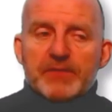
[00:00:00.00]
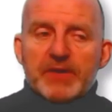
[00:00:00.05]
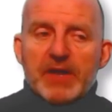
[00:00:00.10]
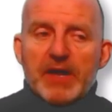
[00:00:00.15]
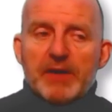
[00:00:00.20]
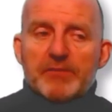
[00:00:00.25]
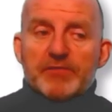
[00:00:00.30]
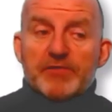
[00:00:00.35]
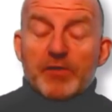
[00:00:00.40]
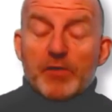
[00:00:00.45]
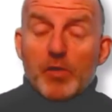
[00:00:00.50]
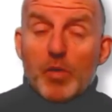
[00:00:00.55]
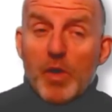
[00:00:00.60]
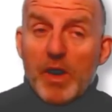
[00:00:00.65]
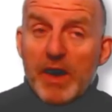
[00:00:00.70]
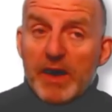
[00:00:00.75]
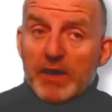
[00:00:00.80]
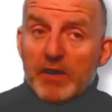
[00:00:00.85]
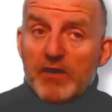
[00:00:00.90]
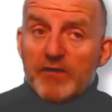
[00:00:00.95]
Yep, so
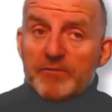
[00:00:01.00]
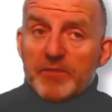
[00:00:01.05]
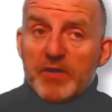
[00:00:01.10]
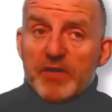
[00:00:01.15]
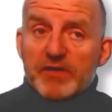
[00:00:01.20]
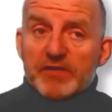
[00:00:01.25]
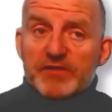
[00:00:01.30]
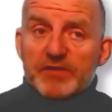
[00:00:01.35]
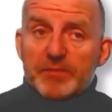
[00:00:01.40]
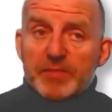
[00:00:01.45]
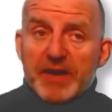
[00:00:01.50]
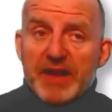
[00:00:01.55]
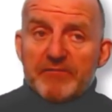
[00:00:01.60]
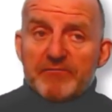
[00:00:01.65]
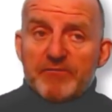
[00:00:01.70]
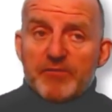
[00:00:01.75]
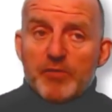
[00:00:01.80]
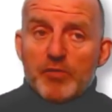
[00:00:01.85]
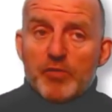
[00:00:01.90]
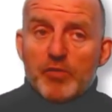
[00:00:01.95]
quite a lot of marks to
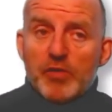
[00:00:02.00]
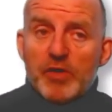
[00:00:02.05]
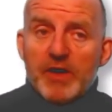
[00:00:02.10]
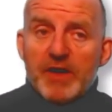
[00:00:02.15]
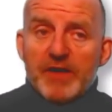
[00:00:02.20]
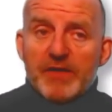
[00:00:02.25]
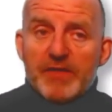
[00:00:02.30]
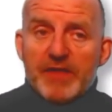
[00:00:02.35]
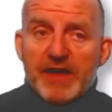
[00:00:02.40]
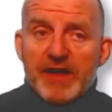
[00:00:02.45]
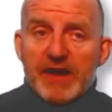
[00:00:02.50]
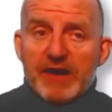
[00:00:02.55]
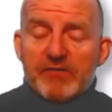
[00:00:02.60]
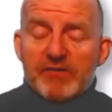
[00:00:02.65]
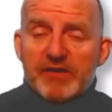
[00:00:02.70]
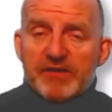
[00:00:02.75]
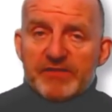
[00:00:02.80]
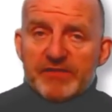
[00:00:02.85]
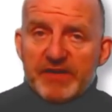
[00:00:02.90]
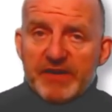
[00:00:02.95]
plan for there
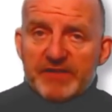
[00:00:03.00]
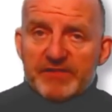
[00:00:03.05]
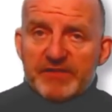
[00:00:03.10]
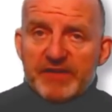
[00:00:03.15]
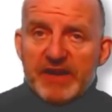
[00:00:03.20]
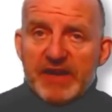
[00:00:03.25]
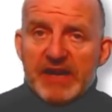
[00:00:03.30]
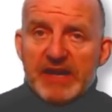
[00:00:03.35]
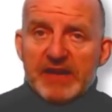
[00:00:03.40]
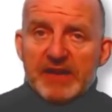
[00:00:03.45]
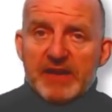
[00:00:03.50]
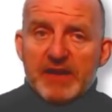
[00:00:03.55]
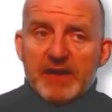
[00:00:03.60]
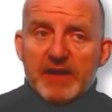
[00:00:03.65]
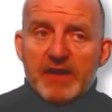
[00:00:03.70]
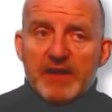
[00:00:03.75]
in 16.